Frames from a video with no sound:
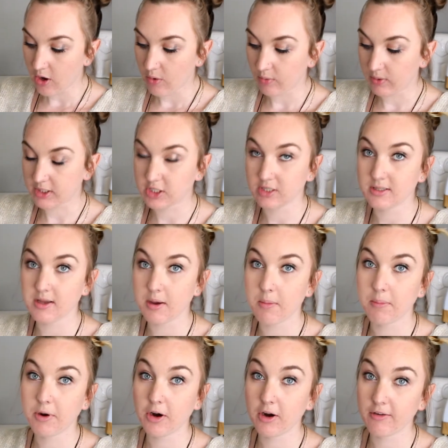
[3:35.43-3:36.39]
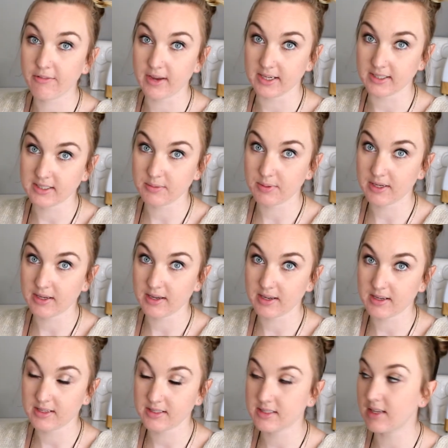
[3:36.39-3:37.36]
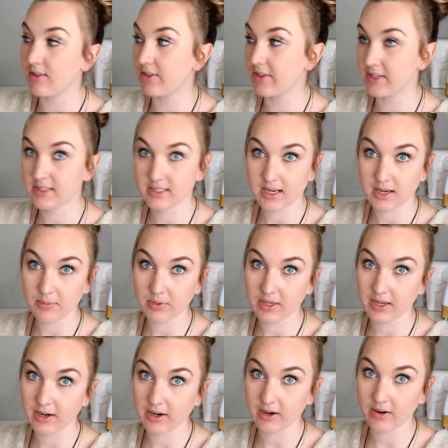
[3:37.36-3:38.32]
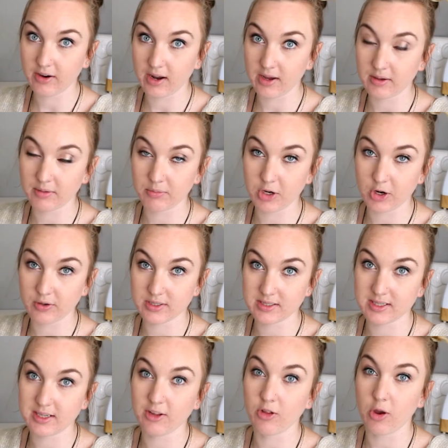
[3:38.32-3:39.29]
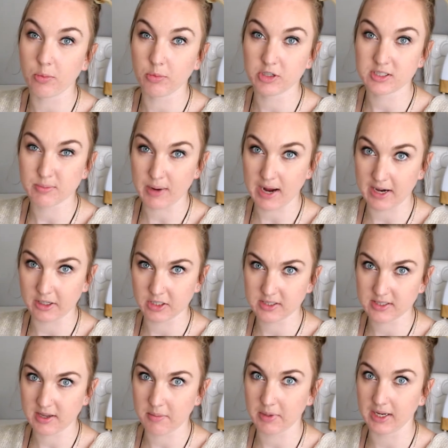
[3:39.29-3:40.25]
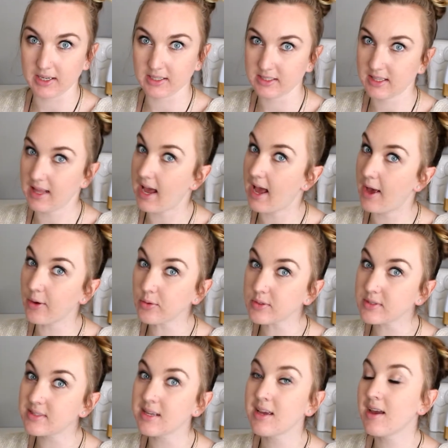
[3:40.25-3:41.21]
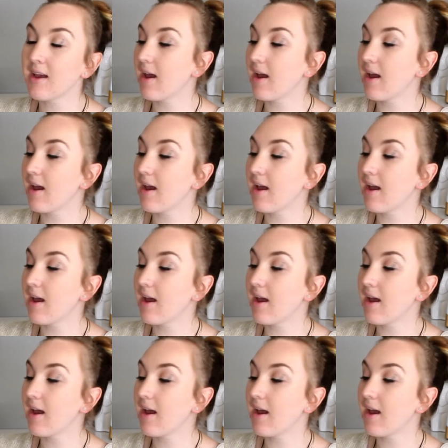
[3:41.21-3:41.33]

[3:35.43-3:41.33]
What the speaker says: which is perfect because this time of year I'm noticing a lot more spiders coming into the house,